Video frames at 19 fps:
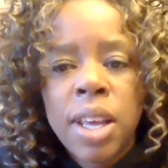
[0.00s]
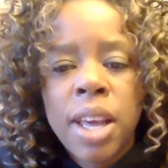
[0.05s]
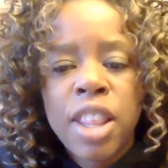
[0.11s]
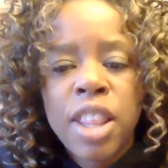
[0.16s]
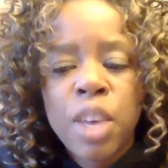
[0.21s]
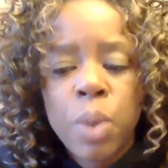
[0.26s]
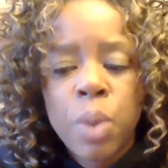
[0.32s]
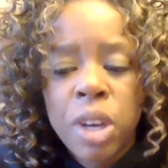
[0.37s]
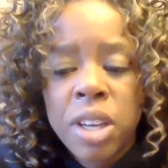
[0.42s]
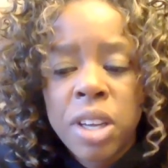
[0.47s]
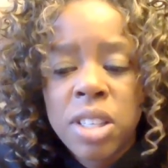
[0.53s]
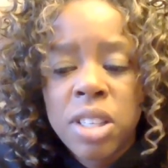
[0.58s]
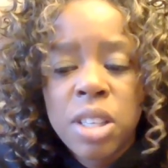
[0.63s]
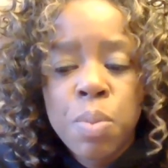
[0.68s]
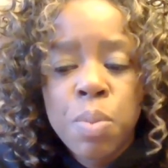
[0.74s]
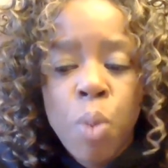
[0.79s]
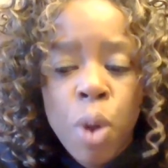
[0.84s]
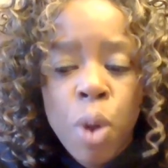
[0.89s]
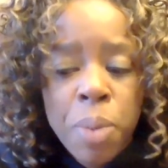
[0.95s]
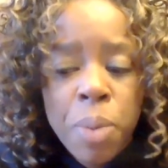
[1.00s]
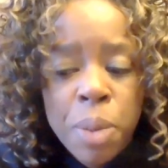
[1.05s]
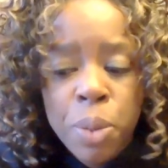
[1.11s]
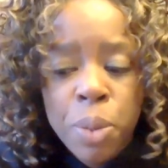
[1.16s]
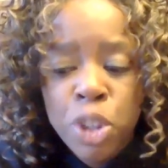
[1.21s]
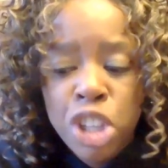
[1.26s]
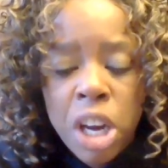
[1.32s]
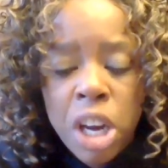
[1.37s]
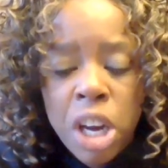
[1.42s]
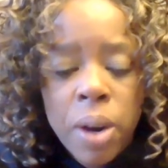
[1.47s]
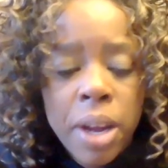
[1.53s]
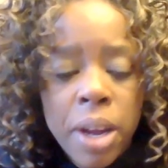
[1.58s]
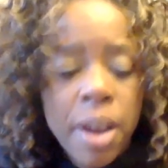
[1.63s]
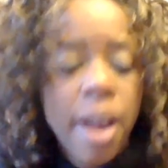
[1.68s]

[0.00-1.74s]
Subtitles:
I think we're going to see more people sharing.